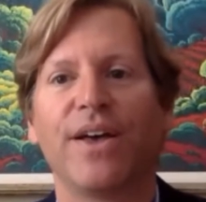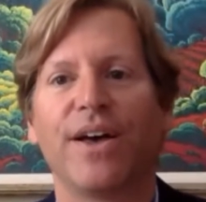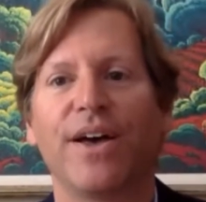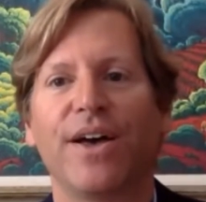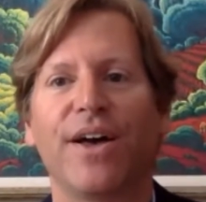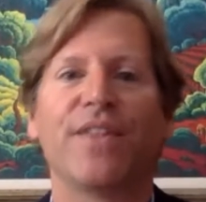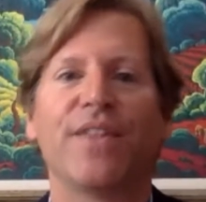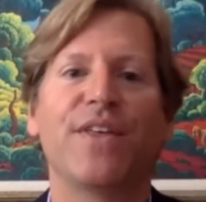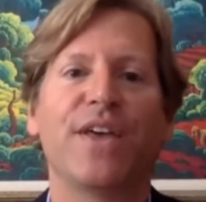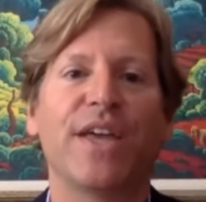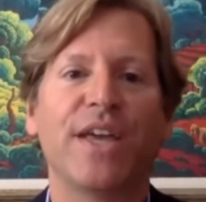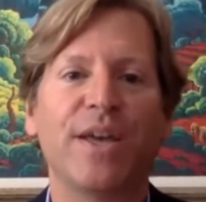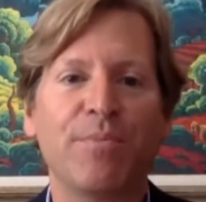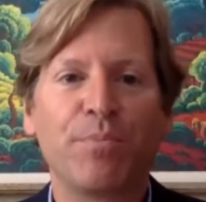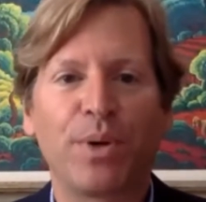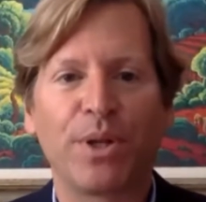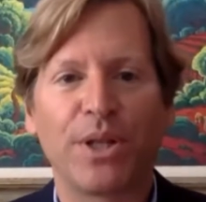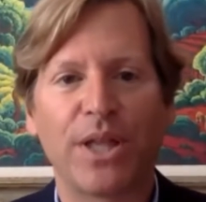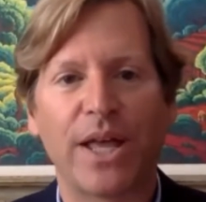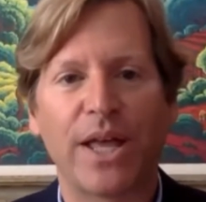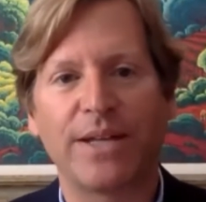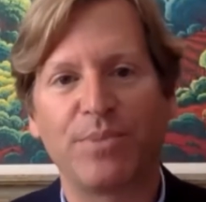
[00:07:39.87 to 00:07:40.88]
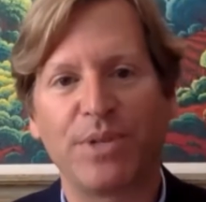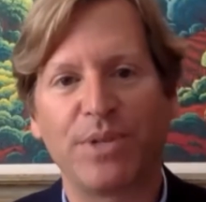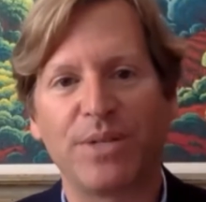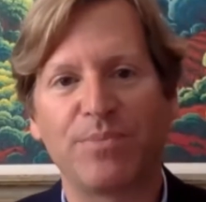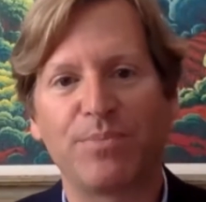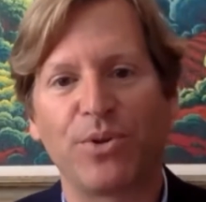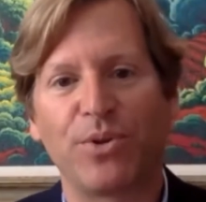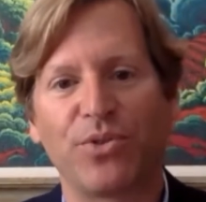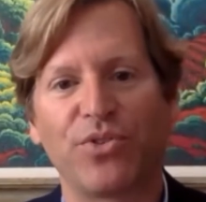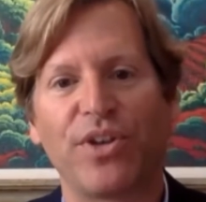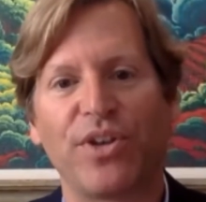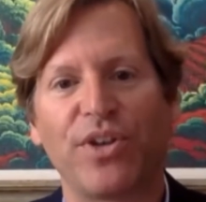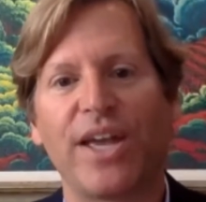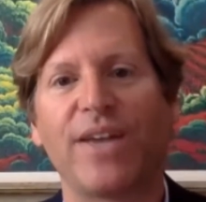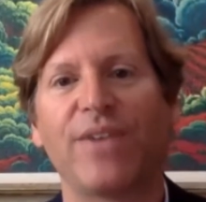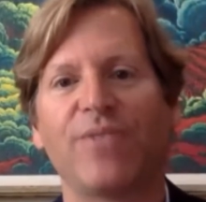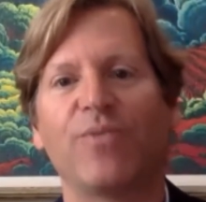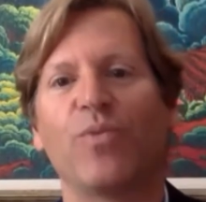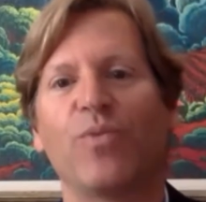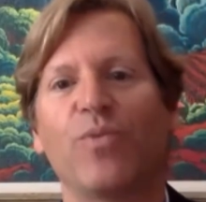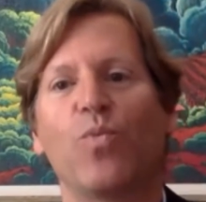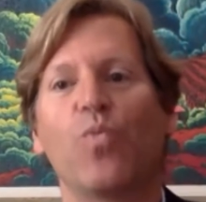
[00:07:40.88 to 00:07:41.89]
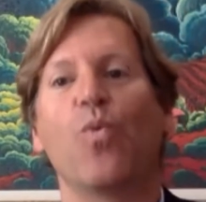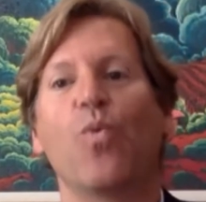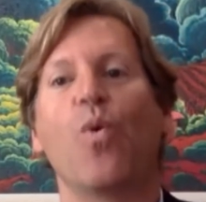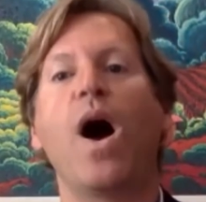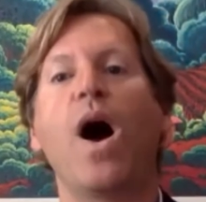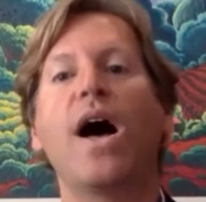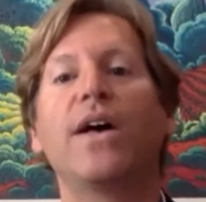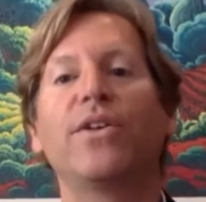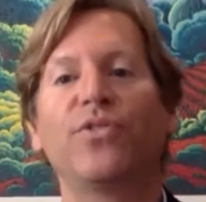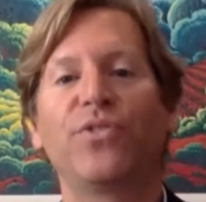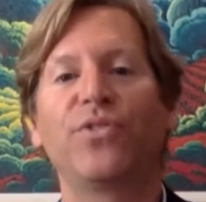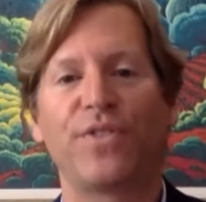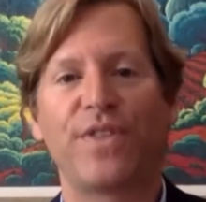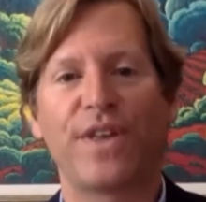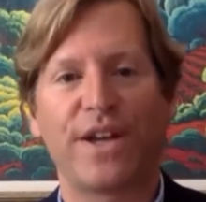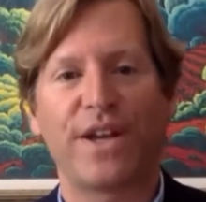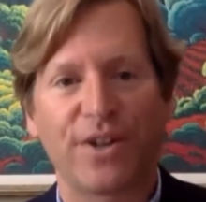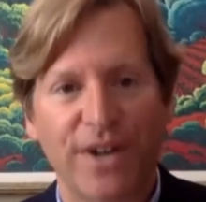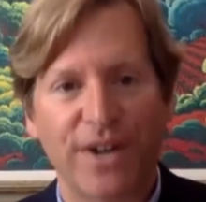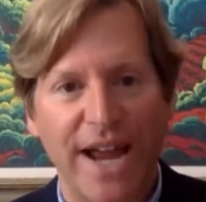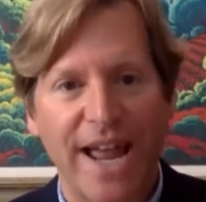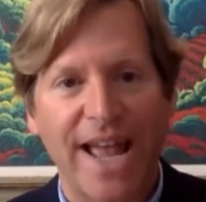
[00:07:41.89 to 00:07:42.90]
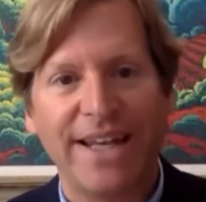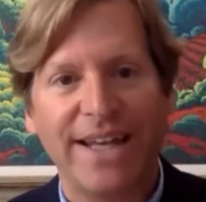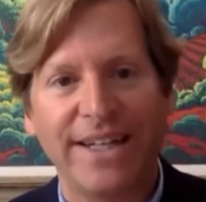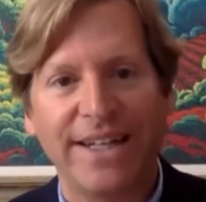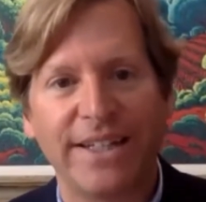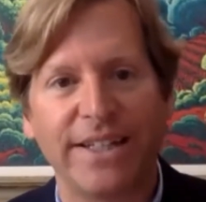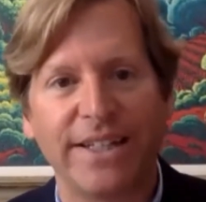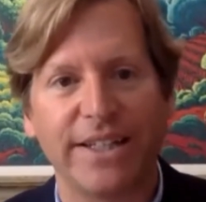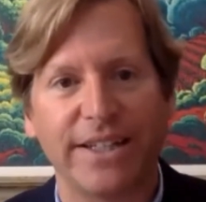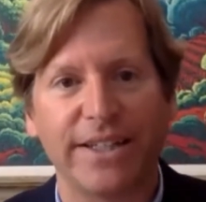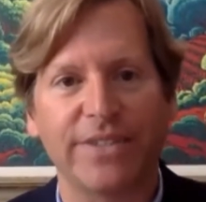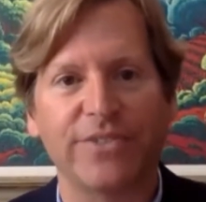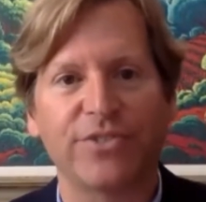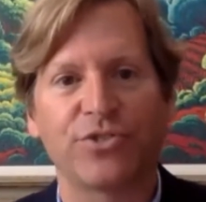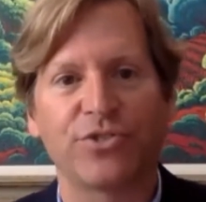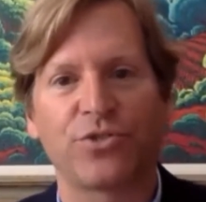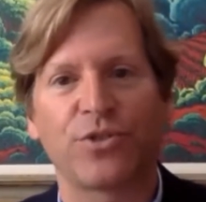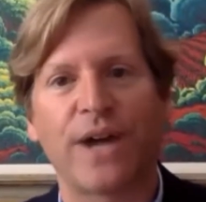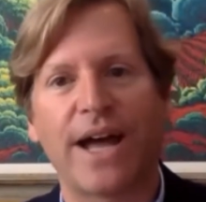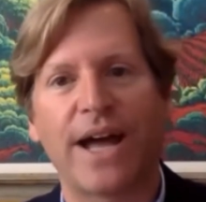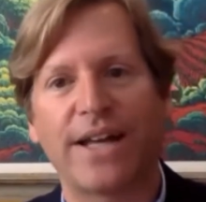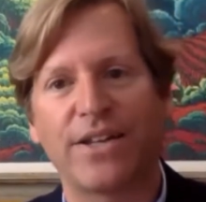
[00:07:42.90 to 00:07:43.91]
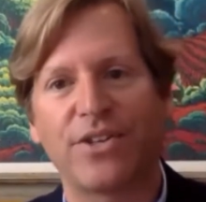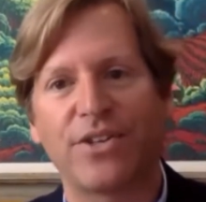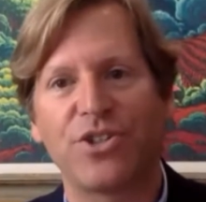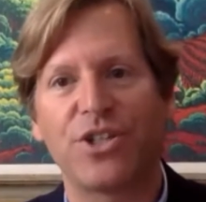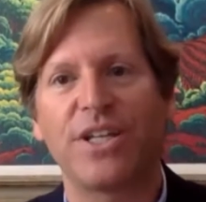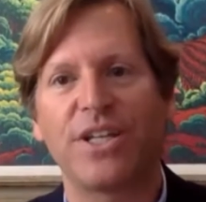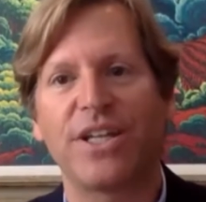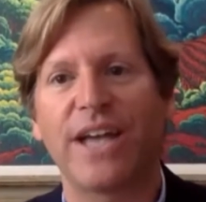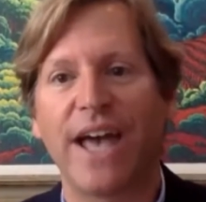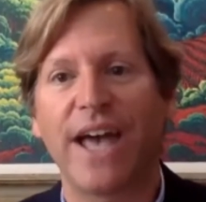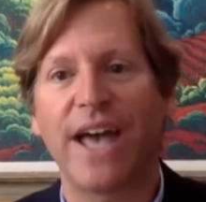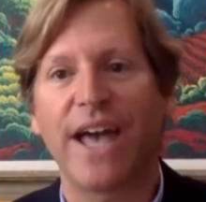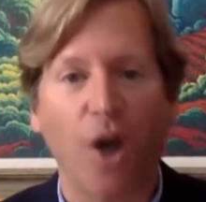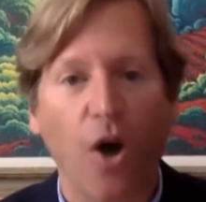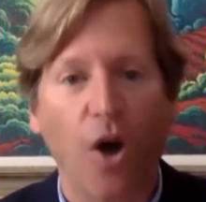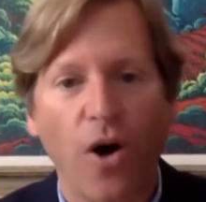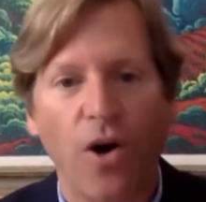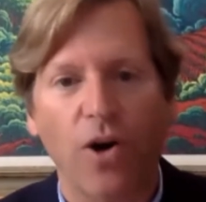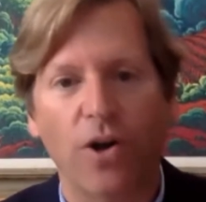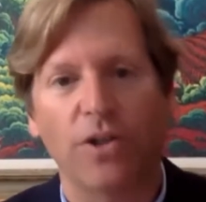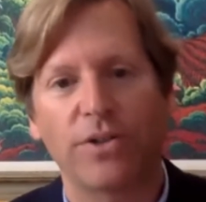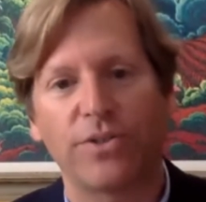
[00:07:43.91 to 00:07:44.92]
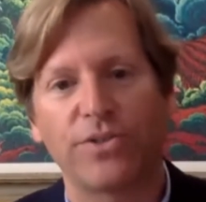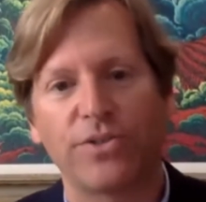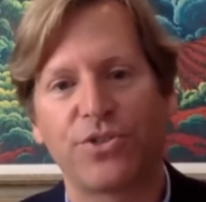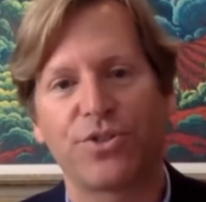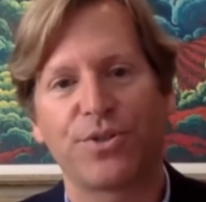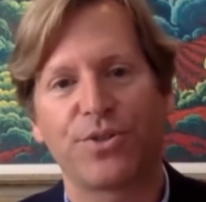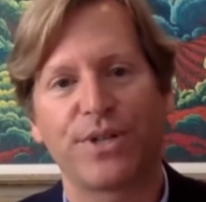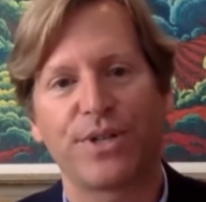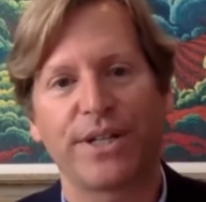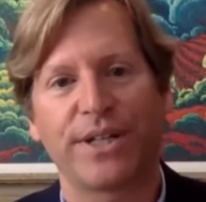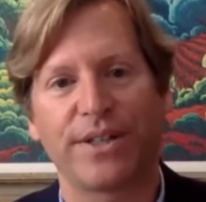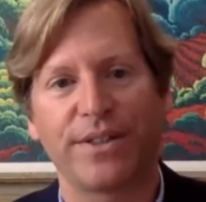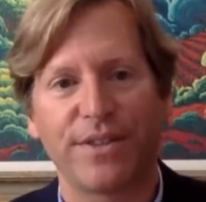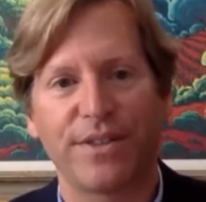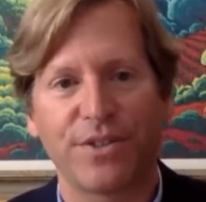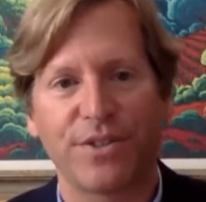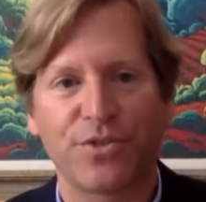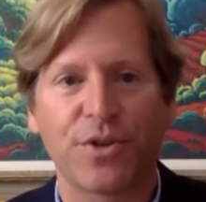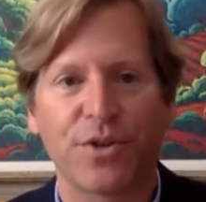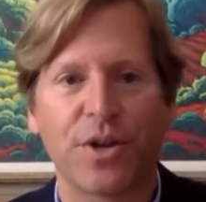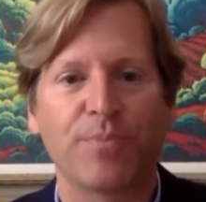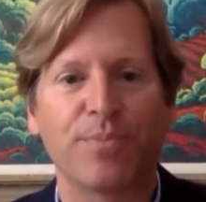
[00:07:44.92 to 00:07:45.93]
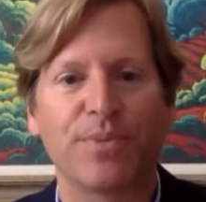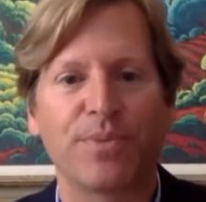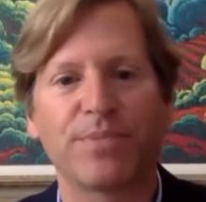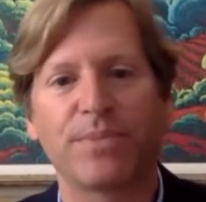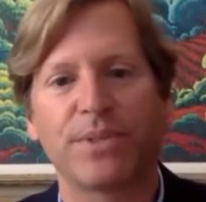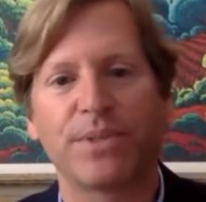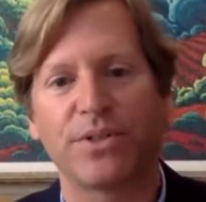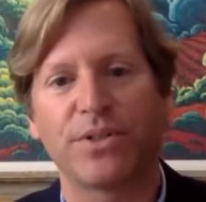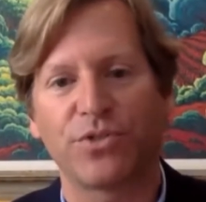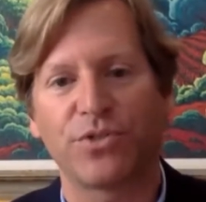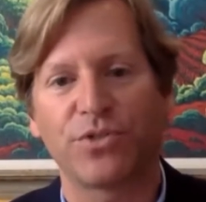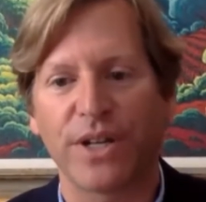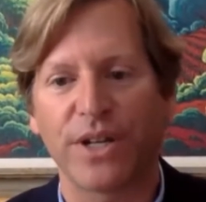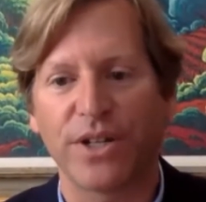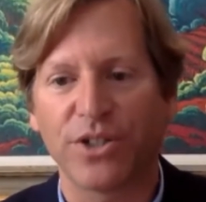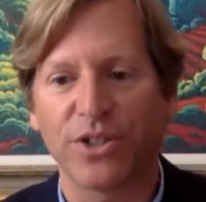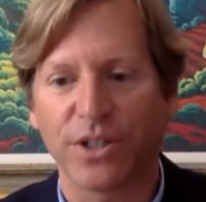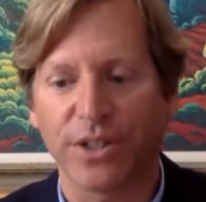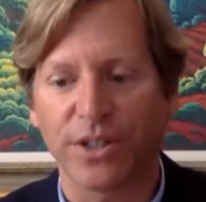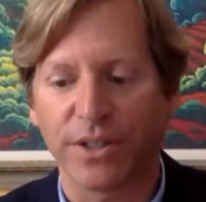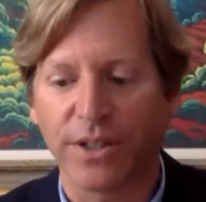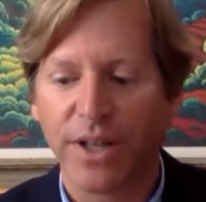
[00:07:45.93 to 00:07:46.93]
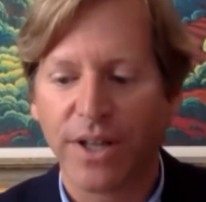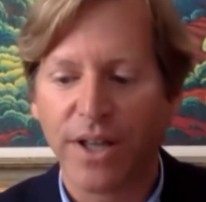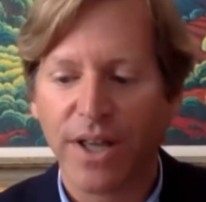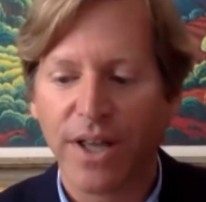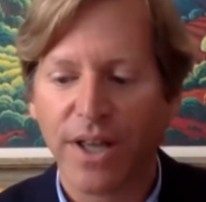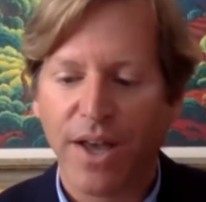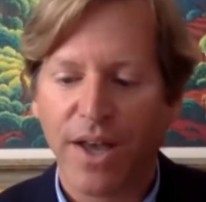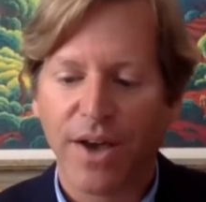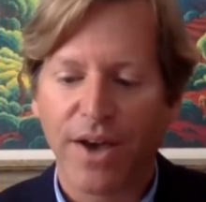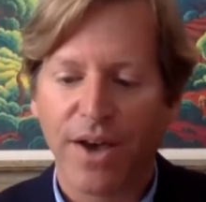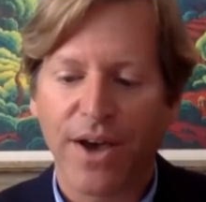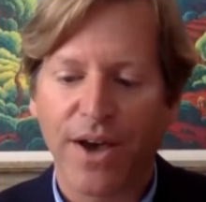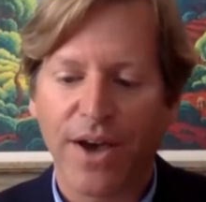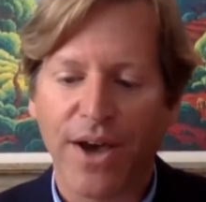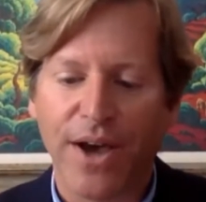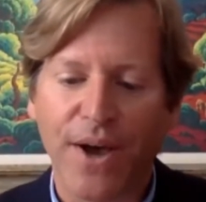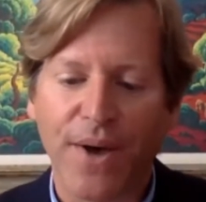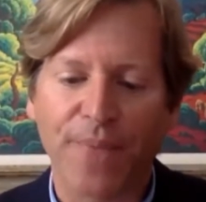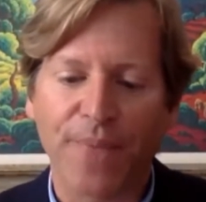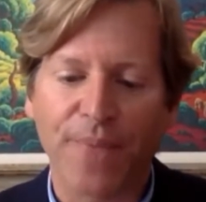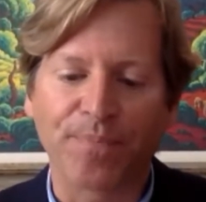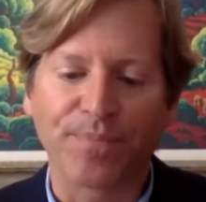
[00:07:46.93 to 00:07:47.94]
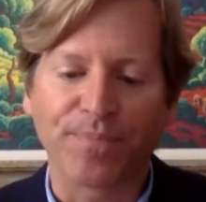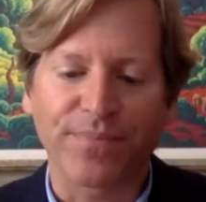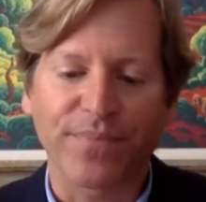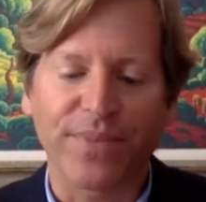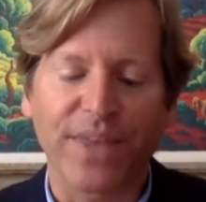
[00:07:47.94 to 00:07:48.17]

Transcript: The impolite people say, "Was there any strategy at all during the Trump administration?" I